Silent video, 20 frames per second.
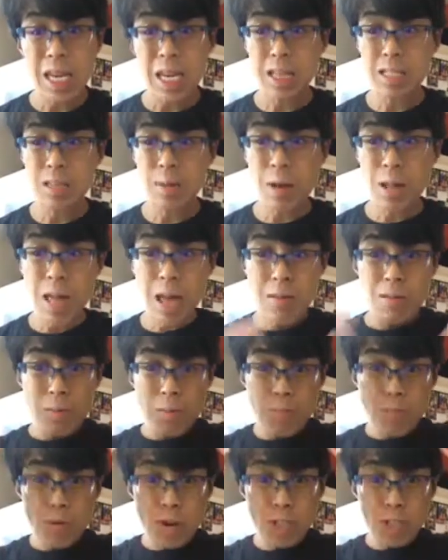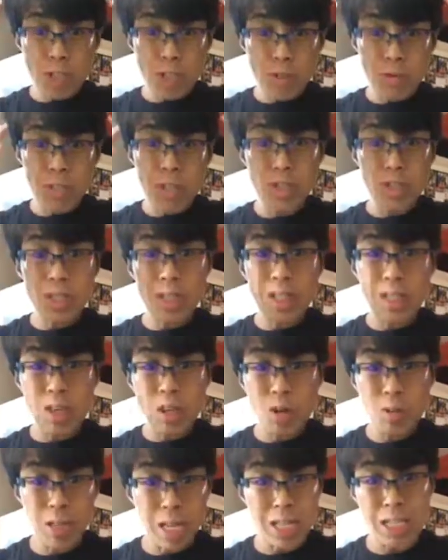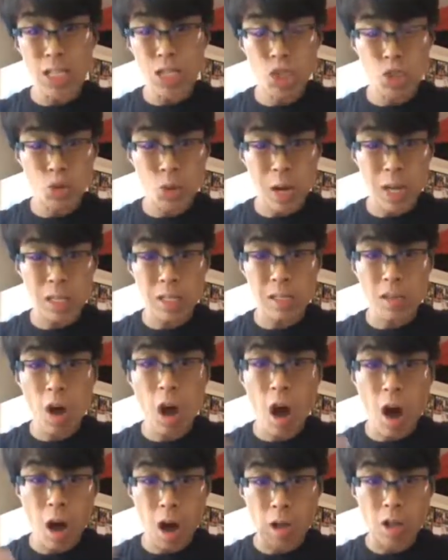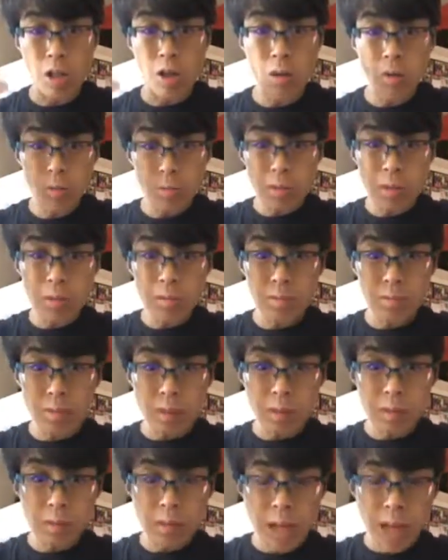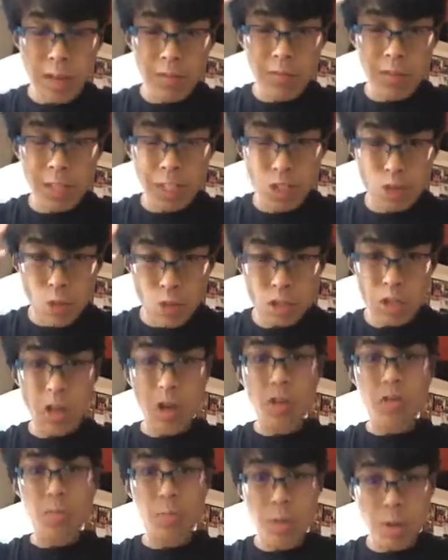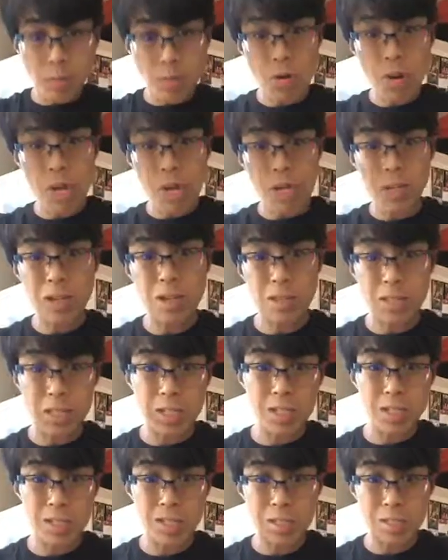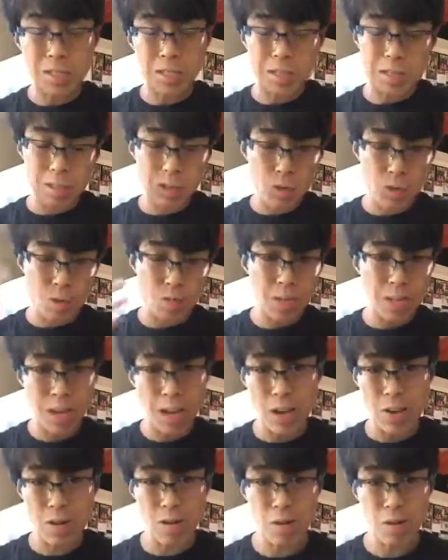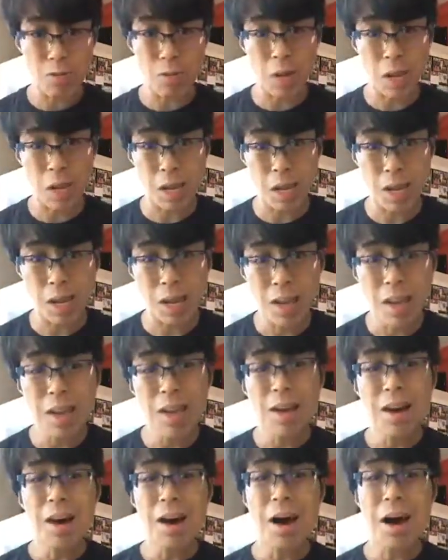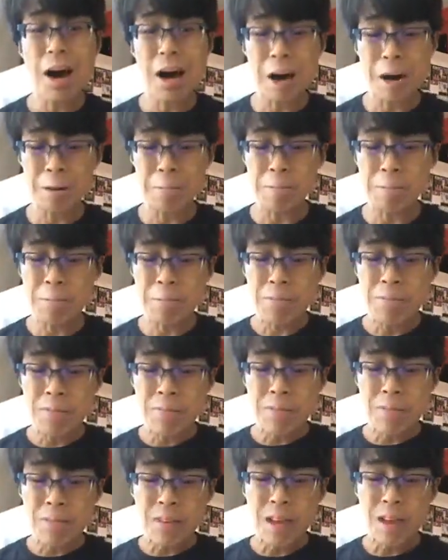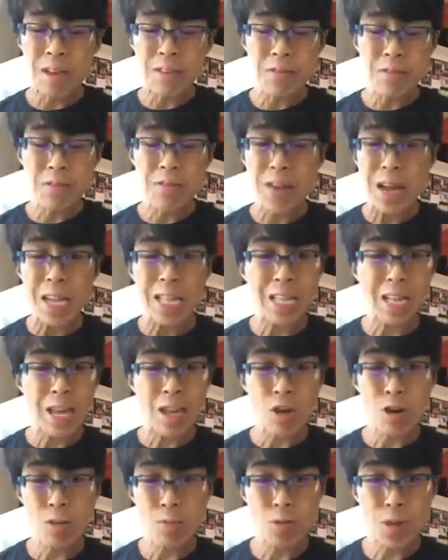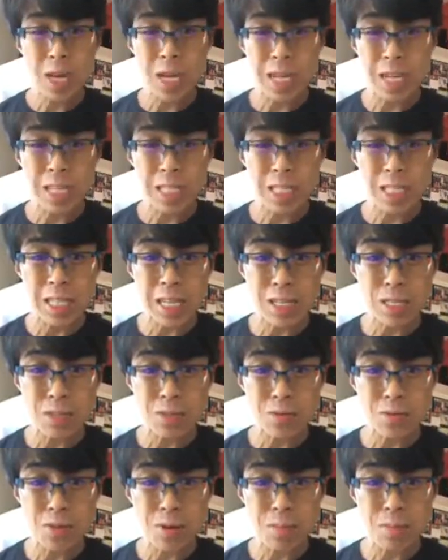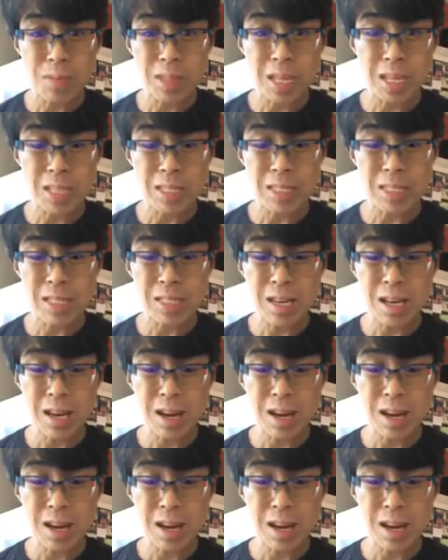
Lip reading: It's about having pressure and less stress. Have less stress off my brain because it's so tired already. And finally, I hope you're getting a sense from this